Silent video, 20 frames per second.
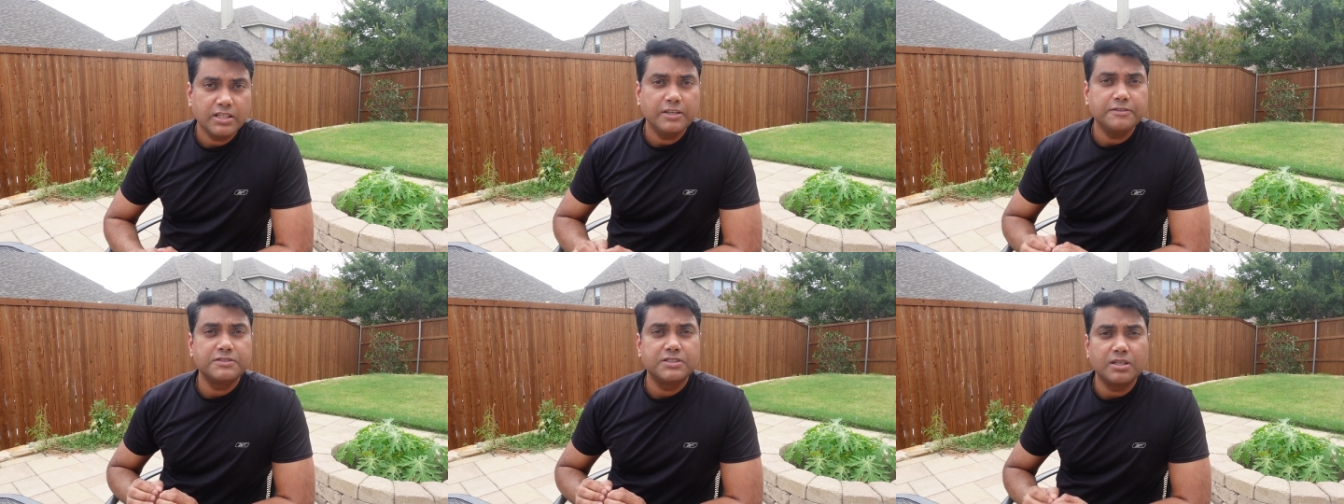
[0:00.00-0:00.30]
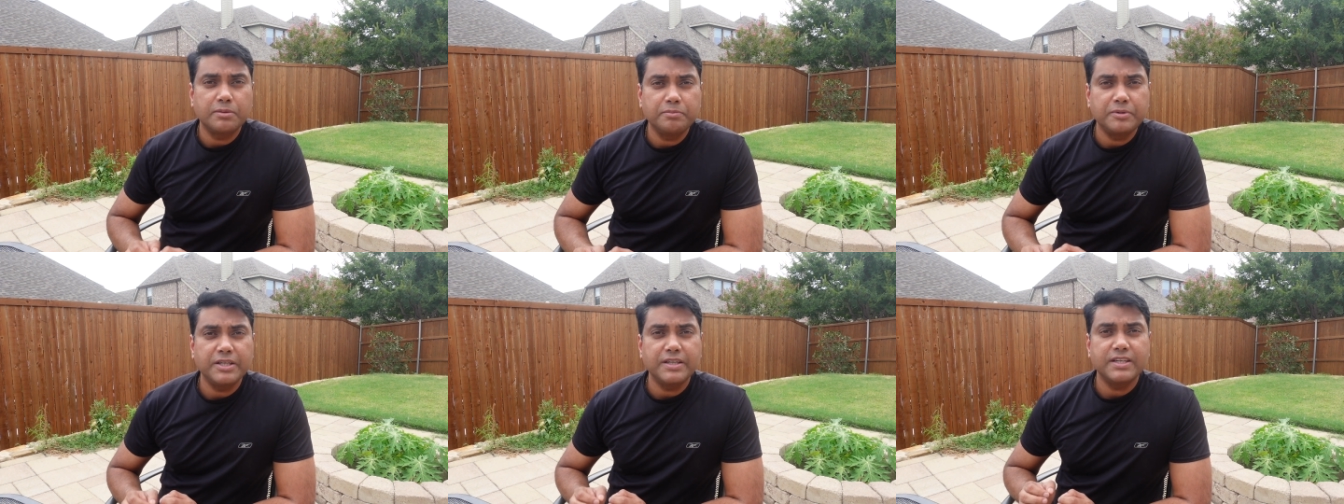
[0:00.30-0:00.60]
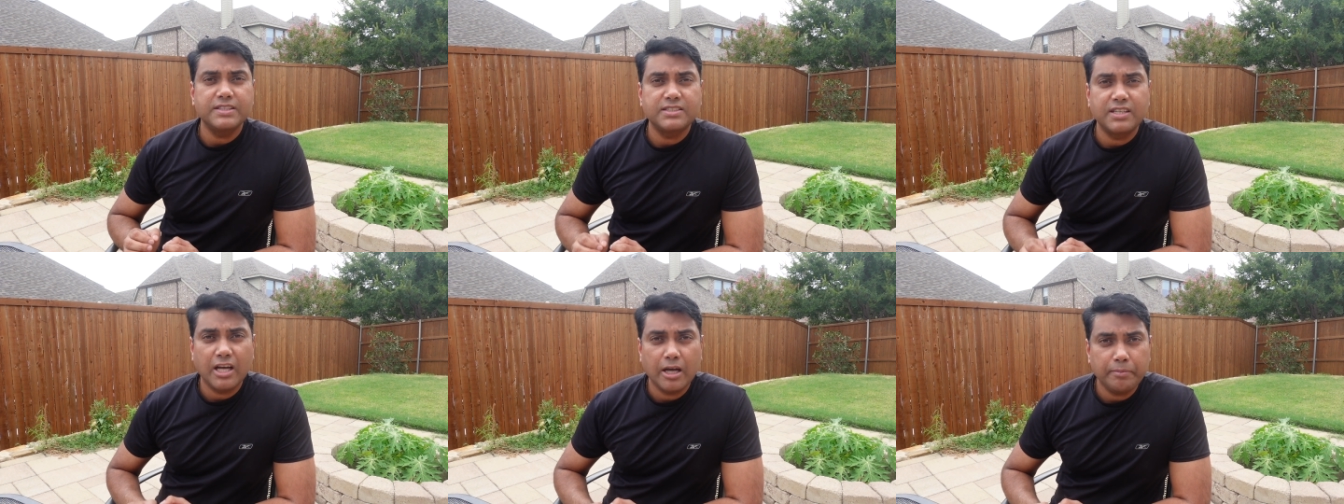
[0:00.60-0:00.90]
if
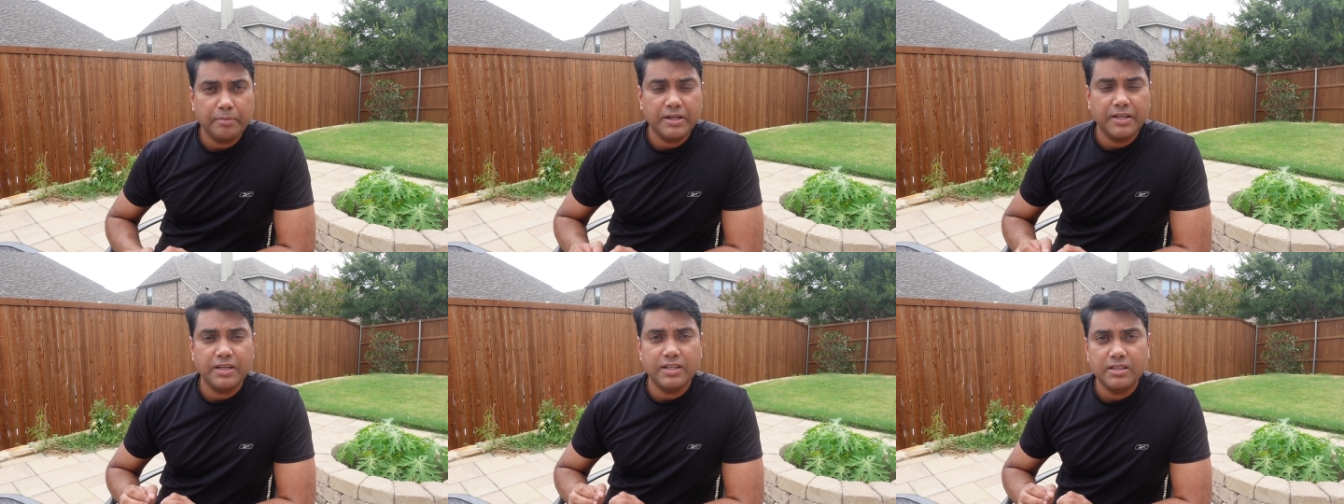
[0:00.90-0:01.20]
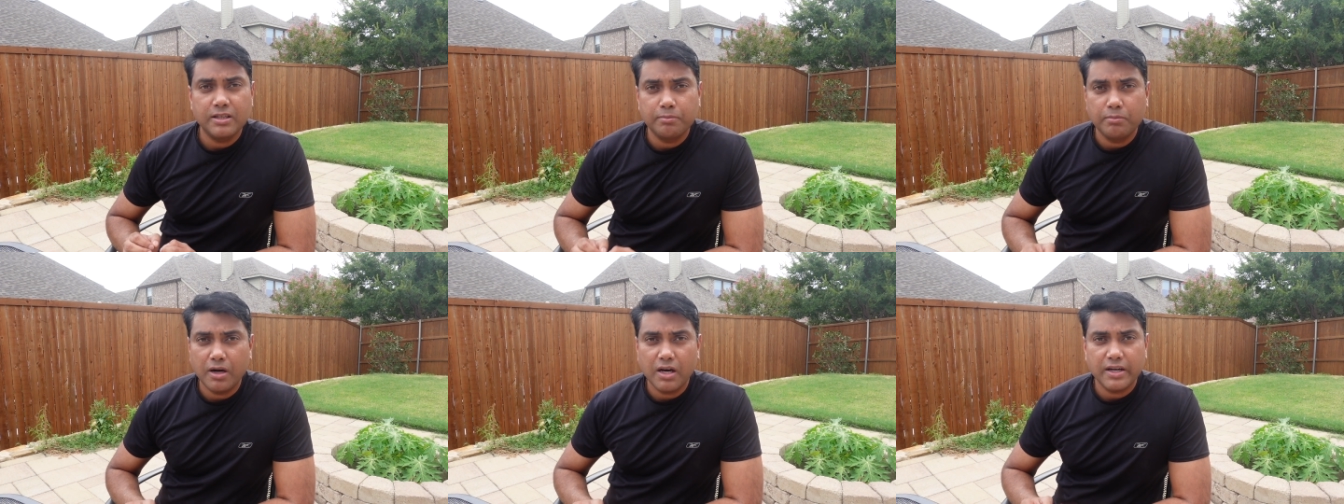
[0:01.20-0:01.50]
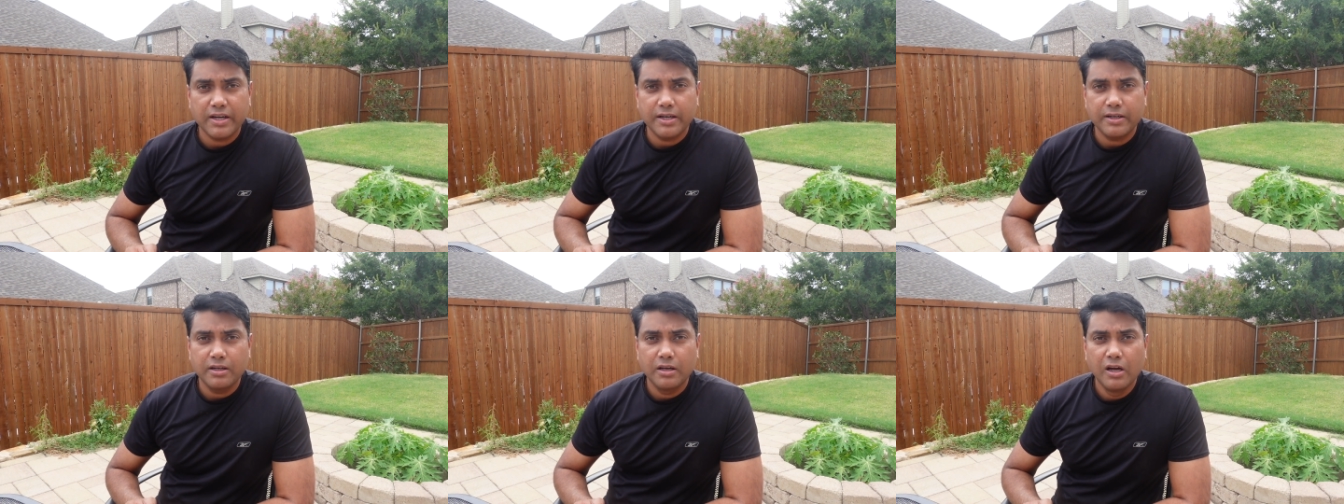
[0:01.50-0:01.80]
something is happening in the
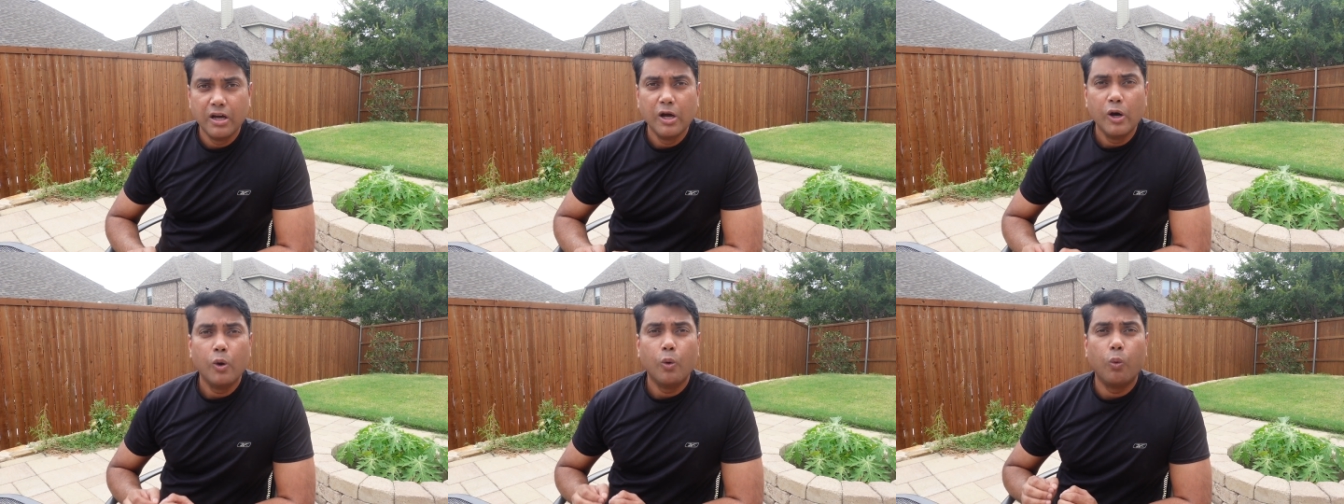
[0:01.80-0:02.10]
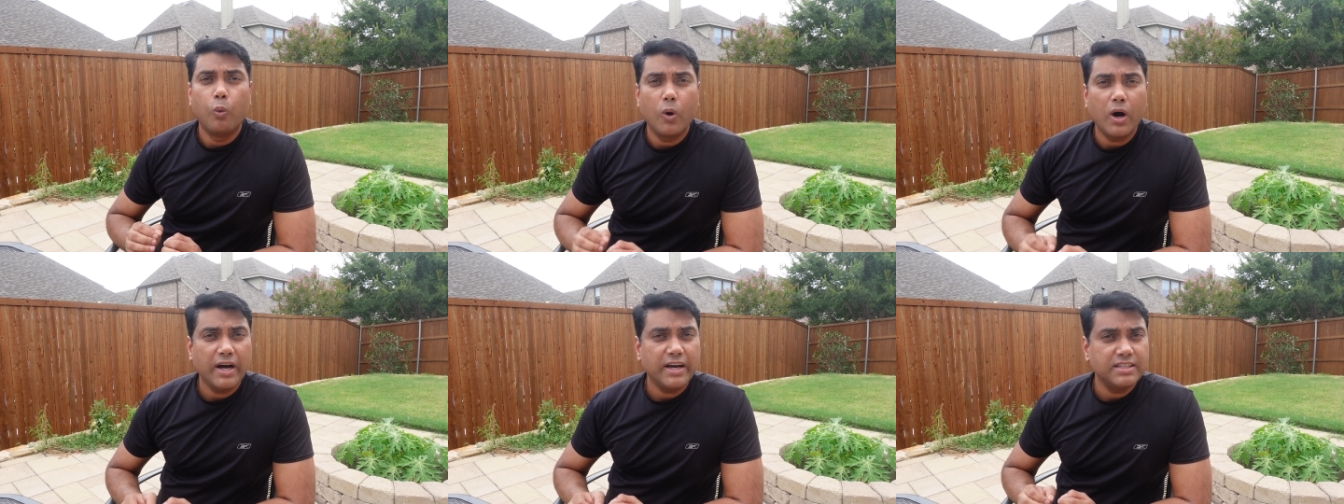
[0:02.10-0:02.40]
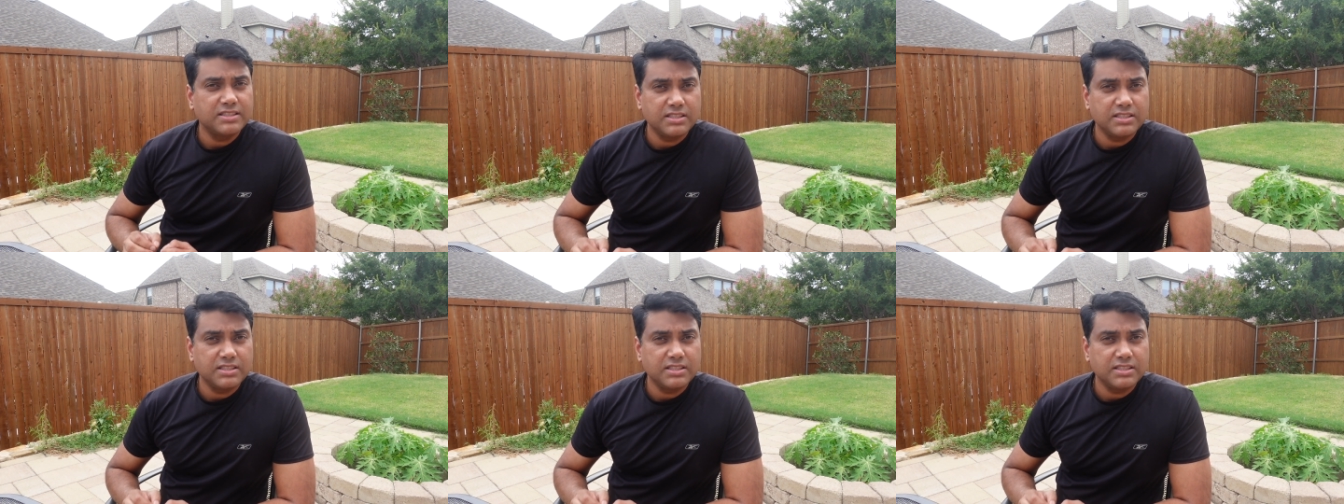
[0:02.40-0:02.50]
market, why